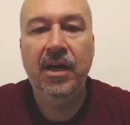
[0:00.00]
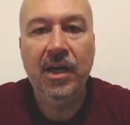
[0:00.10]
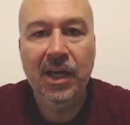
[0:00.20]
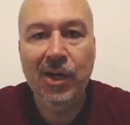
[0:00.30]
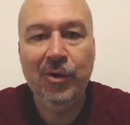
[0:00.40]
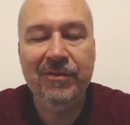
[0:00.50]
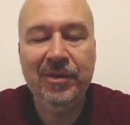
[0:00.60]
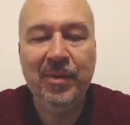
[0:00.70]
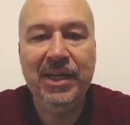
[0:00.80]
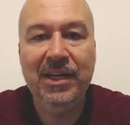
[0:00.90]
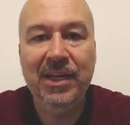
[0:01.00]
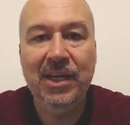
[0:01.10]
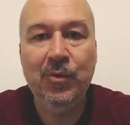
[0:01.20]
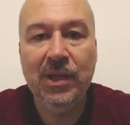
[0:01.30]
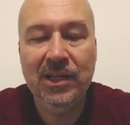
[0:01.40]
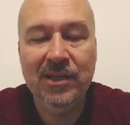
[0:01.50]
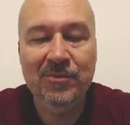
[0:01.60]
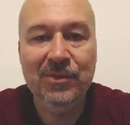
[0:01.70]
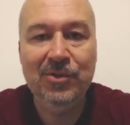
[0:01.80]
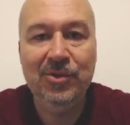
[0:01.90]
Hello everybody and
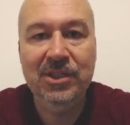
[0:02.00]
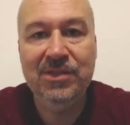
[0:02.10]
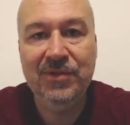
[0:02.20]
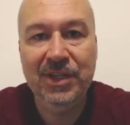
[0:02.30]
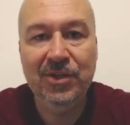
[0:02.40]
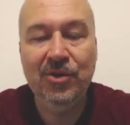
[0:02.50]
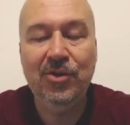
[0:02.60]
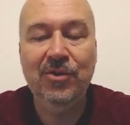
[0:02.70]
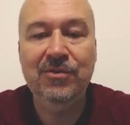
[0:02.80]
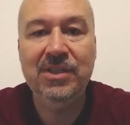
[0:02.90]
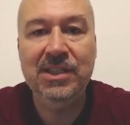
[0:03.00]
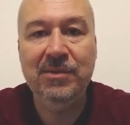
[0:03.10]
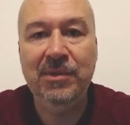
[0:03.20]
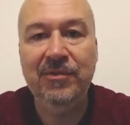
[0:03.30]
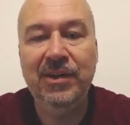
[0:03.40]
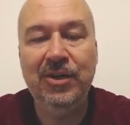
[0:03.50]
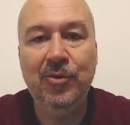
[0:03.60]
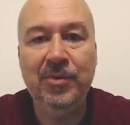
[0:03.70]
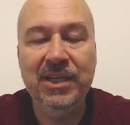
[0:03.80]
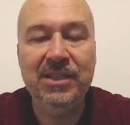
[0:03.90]
welcome to this video of the Simplified
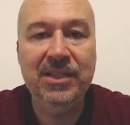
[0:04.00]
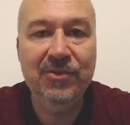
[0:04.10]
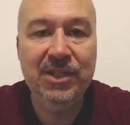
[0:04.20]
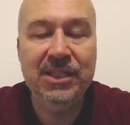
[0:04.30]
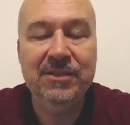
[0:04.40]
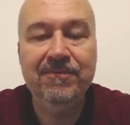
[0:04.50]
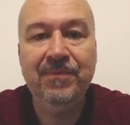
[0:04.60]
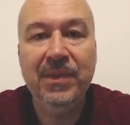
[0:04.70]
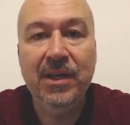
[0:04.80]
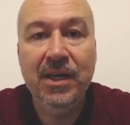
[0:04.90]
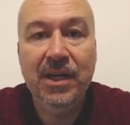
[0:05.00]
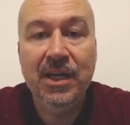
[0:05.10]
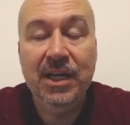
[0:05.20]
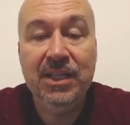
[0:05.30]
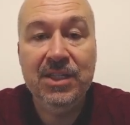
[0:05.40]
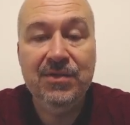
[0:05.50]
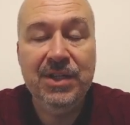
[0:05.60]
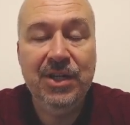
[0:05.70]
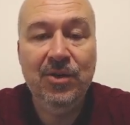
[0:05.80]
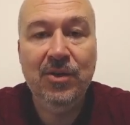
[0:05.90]
opening series. In this
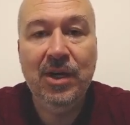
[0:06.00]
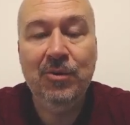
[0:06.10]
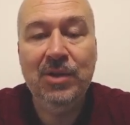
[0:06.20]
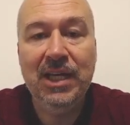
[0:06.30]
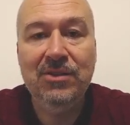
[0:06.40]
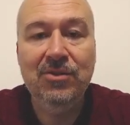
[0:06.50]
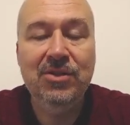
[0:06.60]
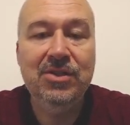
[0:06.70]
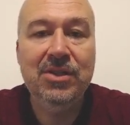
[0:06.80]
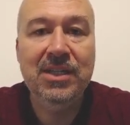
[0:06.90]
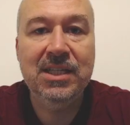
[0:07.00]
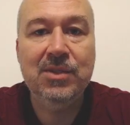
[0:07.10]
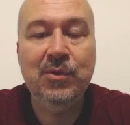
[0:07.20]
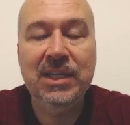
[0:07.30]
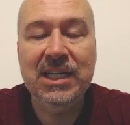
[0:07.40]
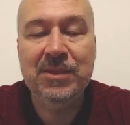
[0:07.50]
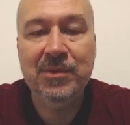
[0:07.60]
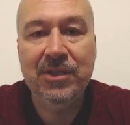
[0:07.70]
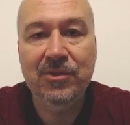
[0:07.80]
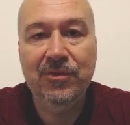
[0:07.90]
video, I would like to discuss one
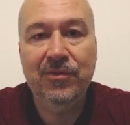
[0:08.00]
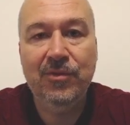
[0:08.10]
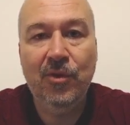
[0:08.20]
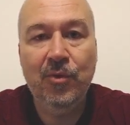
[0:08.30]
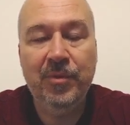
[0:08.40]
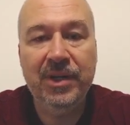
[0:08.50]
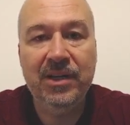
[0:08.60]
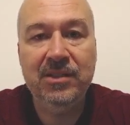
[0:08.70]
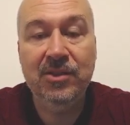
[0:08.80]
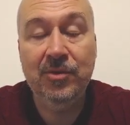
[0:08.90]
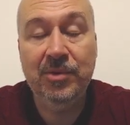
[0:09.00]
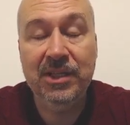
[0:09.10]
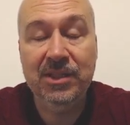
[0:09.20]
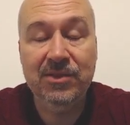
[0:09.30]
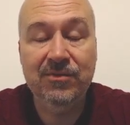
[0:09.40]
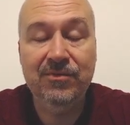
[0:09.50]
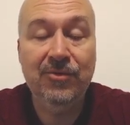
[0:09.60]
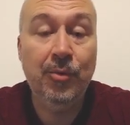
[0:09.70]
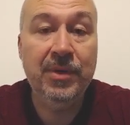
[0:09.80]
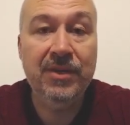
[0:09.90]
aspect of openings and
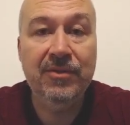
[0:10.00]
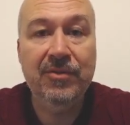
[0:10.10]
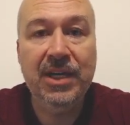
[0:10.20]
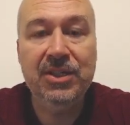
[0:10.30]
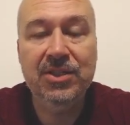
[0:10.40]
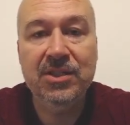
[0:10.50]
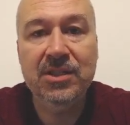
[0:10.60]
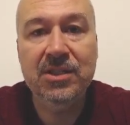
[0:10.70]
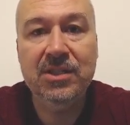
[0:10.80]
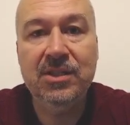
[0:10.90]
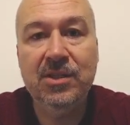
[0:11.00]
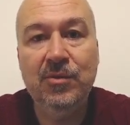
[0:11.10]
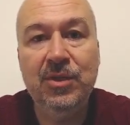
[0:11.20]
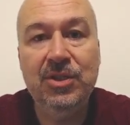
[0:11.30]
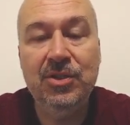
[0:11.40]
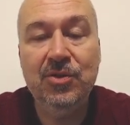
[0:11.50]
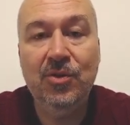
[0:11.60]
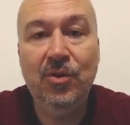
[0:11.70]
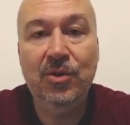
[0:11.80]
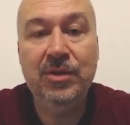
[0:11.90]
opening variations, which is
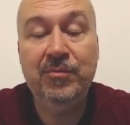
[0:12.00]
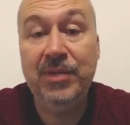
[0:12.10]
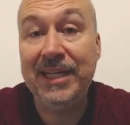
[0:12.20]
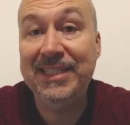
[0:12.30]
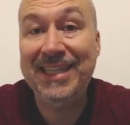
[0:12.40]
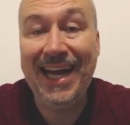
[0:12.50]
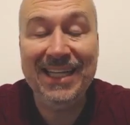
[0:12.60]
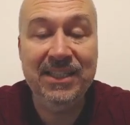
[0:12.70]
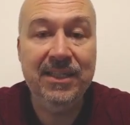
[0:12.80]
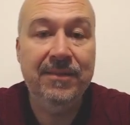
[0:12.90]
called practicality.